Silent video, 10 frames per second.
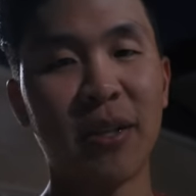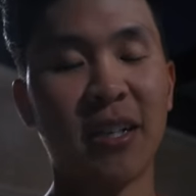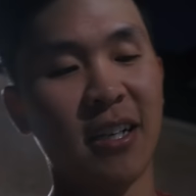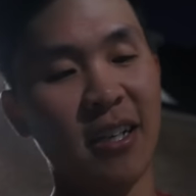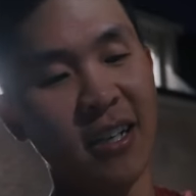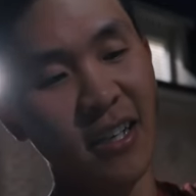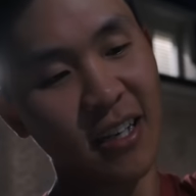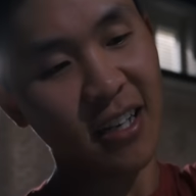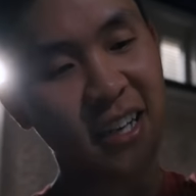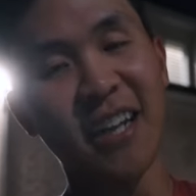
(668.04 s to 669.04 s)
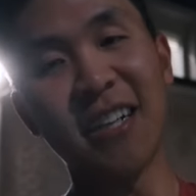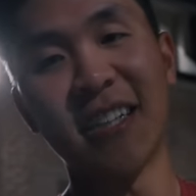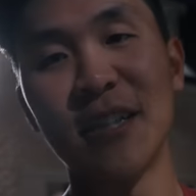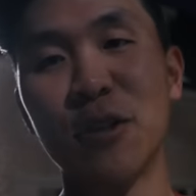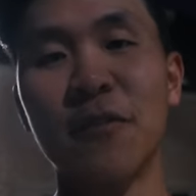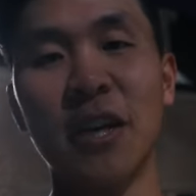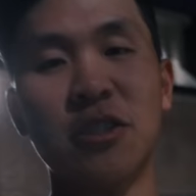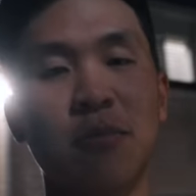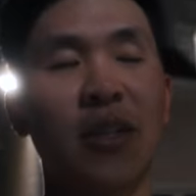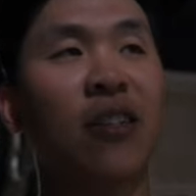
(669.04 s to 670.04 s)
button and hit that
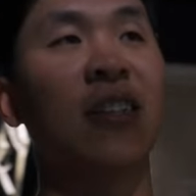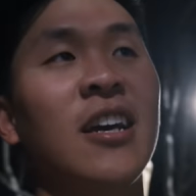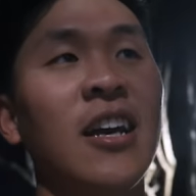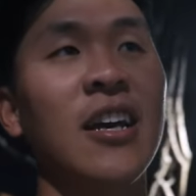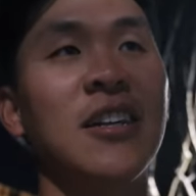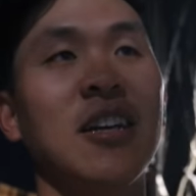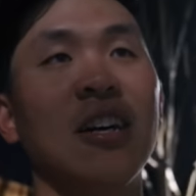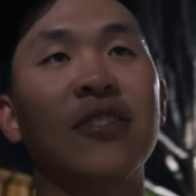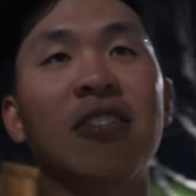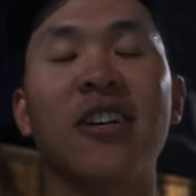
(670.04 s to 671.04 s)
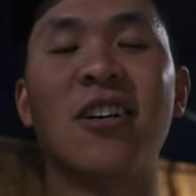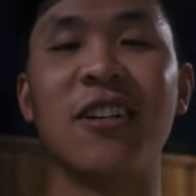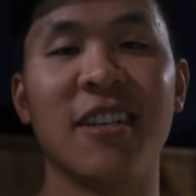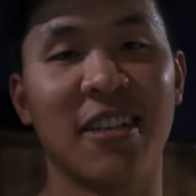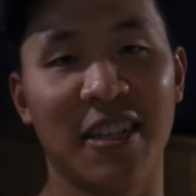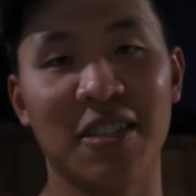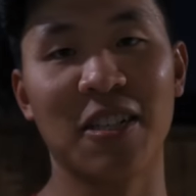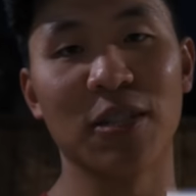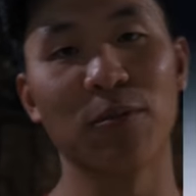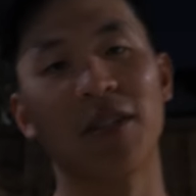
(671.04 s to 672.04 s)
notification bell. And I'll see y'all in the
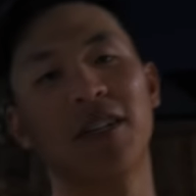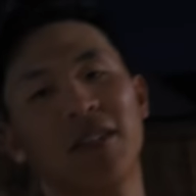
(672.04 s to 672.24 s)
next one.